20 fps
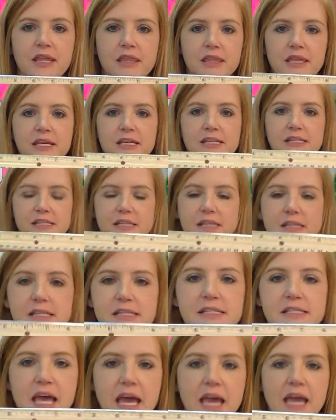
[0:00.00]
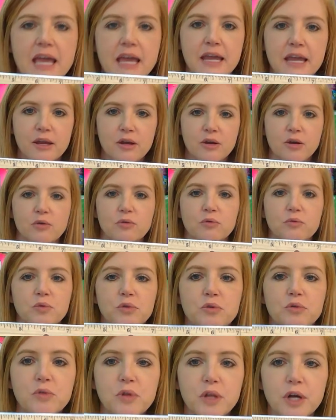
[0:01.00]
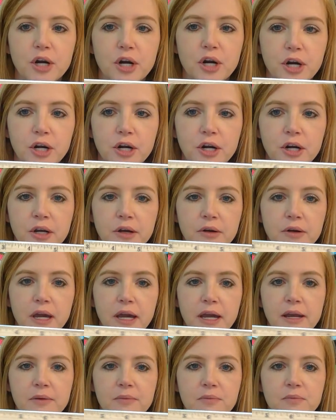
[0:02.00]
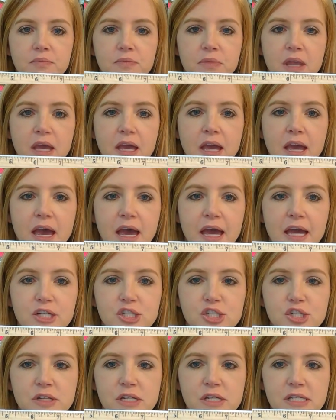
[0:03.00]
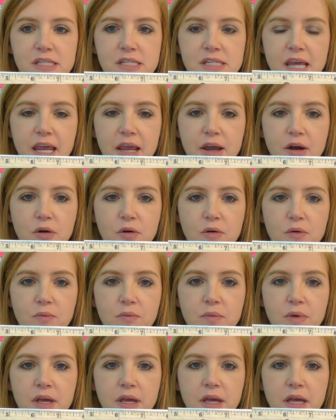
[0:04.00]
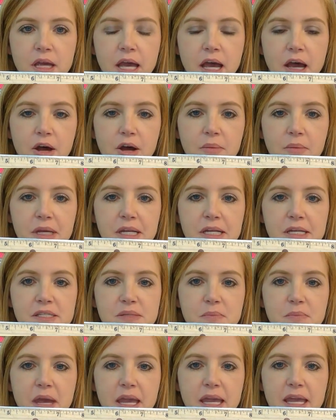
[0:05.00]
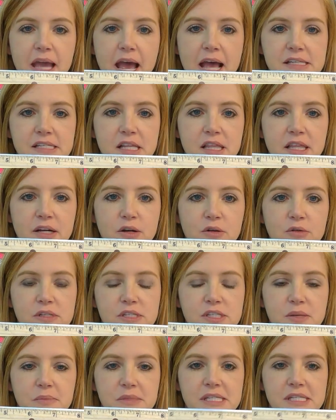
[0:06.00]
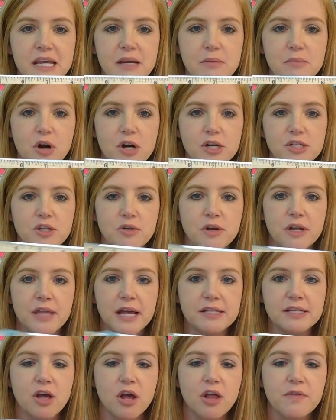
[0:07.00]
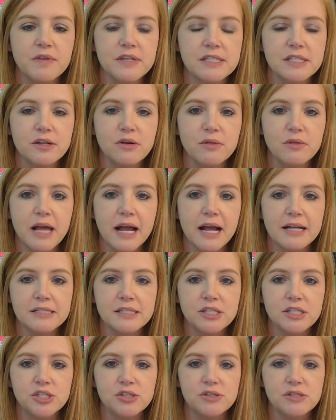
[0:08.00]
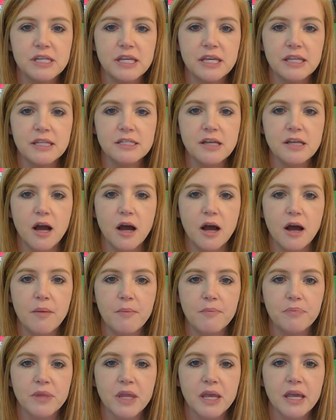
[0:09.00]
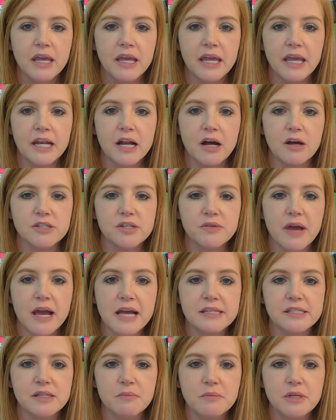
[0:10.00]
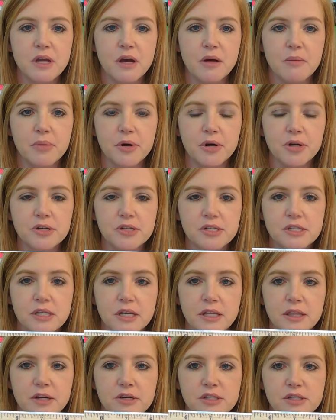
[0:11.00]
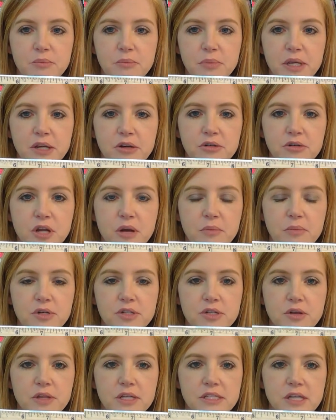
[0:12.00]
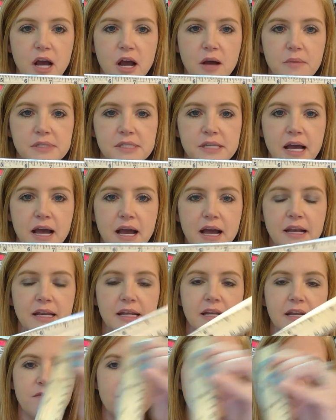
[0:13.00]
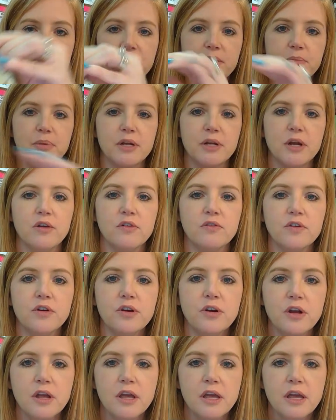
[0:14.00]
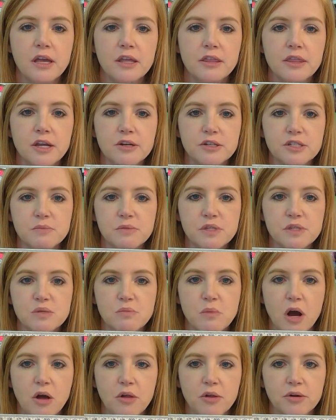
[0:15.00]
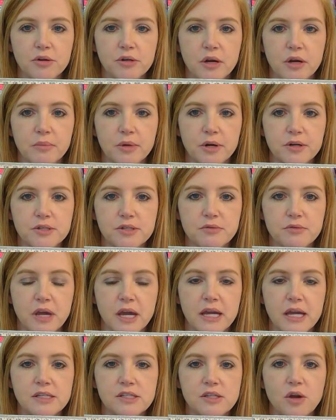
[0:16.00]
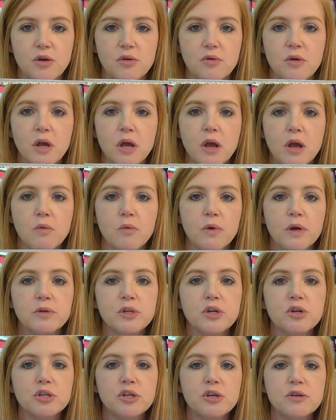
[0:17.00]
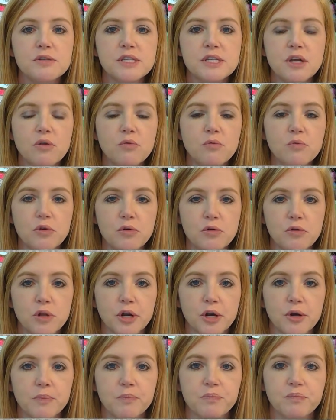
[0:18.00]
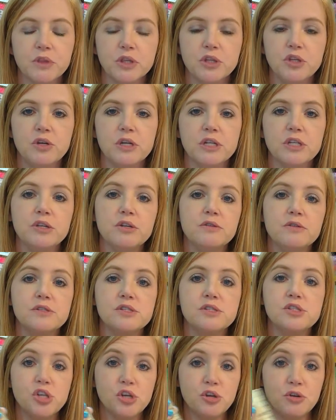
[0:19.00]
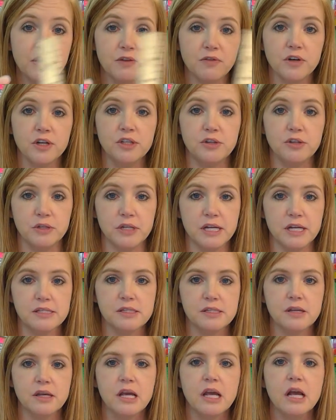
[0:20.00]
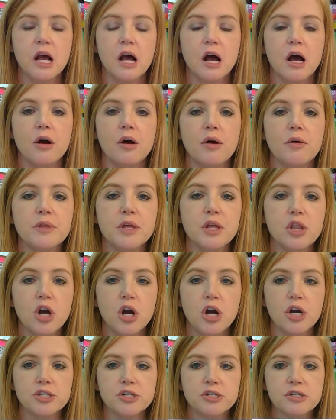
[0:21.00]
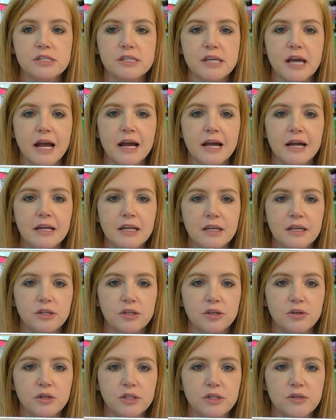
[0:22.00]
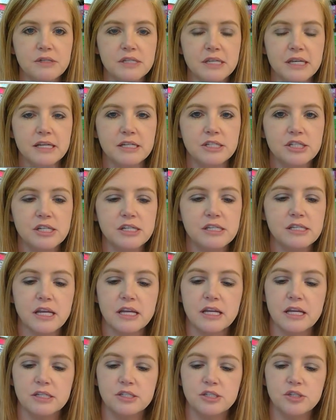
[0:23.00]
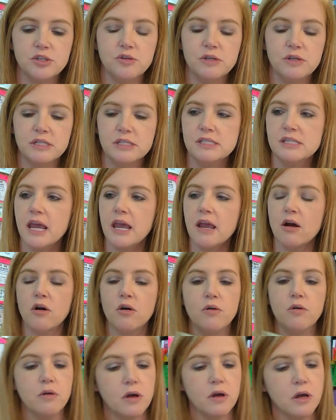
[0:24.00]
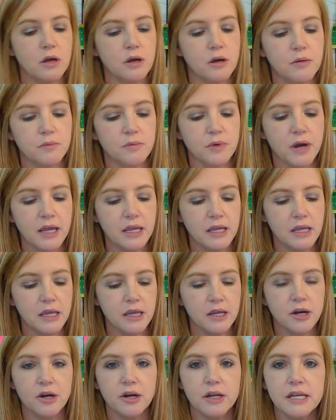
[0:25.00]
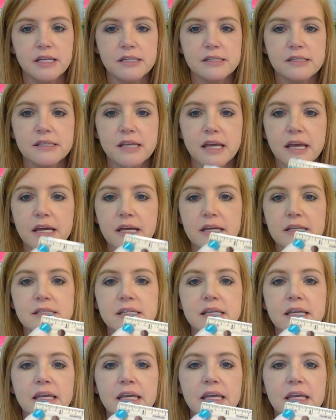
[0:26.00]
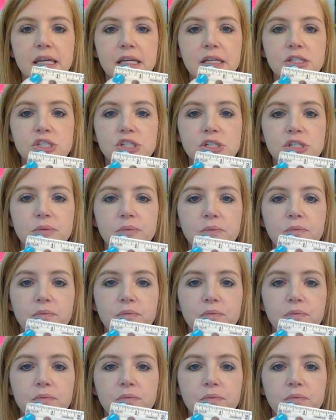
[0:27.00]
This is a ruler, okay? As you can tell, it has some tick marks on it. That's all of these little lines that you see at the top. It also has some numbers. There's some bigger numbers on the top side, and if I flip it over, there's some smaller numbers, okay? So when you're using a ruler, you can use 2 different units. On the larger side, you can use inches, and as you can tell right here, it says inch.